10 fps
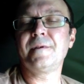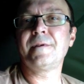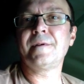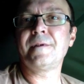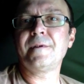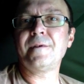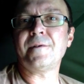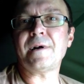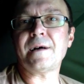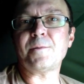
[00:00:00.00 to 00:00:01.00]
Right, well
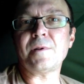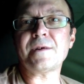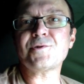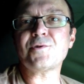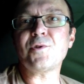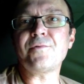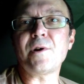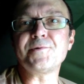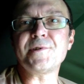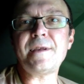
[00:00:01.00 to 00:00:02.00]
that's all the rods in.
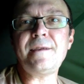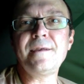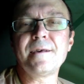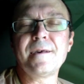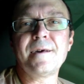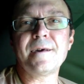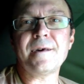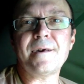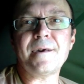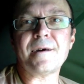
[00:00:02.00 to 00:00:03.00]
I've
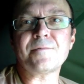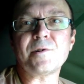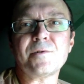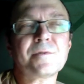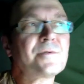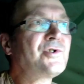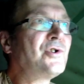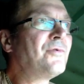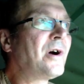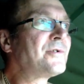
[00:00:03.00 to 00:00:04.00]
got 2
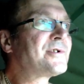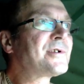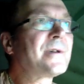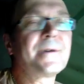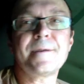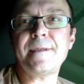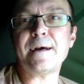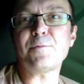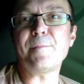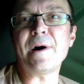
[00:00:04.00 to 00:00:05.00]
rods down the
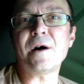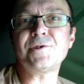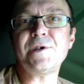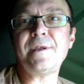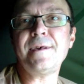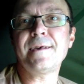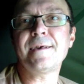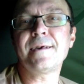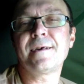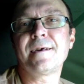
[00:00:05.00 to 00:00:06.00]
margin,
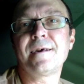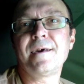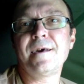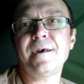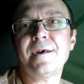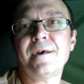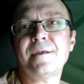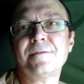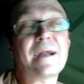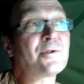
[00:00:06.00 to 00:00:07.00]
down a
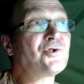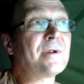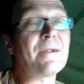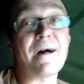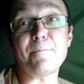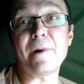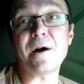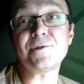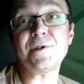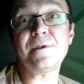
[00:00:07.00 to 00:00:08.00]
tree line margin,
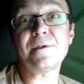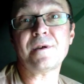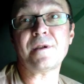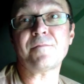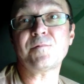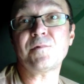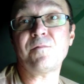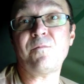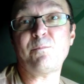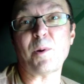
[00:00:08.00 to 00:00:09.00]
and I've probably
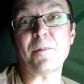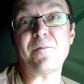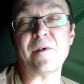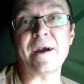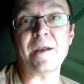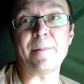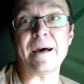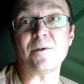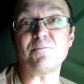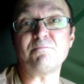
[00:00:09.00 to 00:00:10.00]
fired about
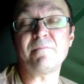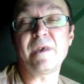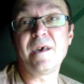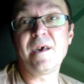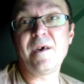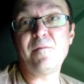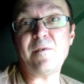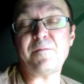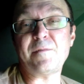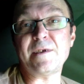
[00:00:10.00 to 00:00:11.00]
50
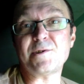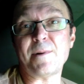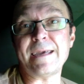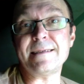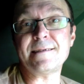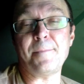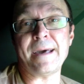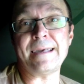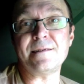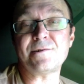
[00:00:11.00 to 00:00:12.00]
to 80
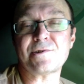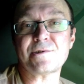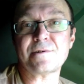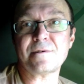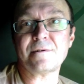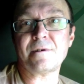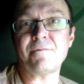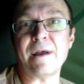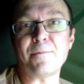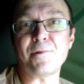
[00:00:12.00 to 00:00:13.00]
baits around the
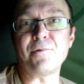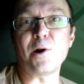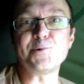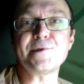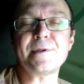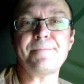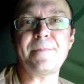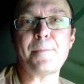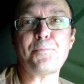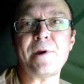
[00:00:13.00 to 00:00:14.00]
rods. They're pretty
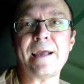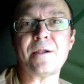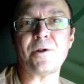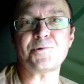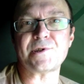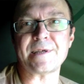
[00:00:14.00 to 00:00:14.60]
close together.